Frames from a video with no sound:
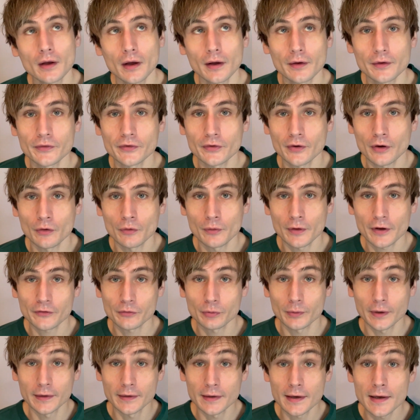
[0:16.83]
So that's
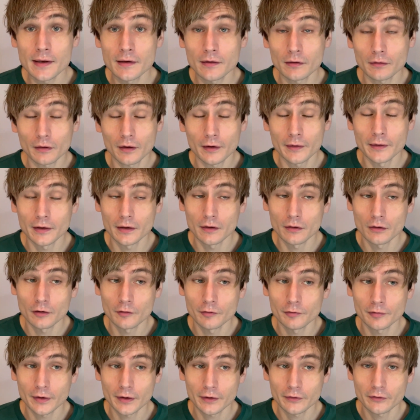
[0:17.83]
what I did. I didn't know
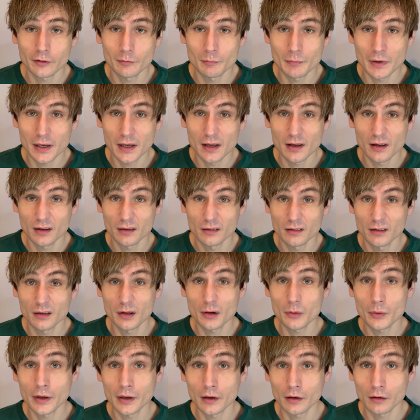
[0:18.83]
if I'd actually make it to
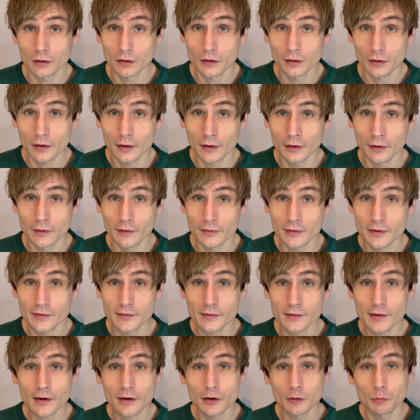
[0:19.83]
doing this
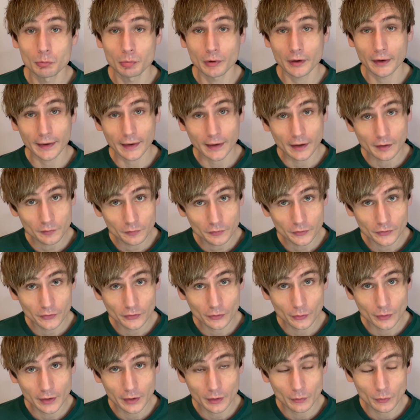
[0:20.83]
tag, but I have,
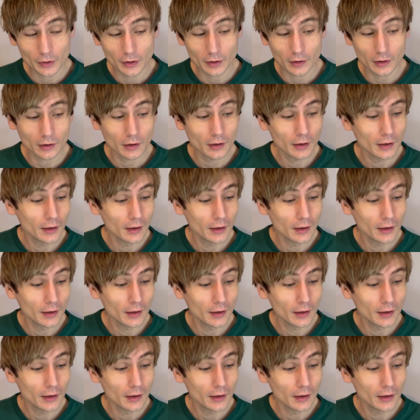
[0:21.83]
so here we are.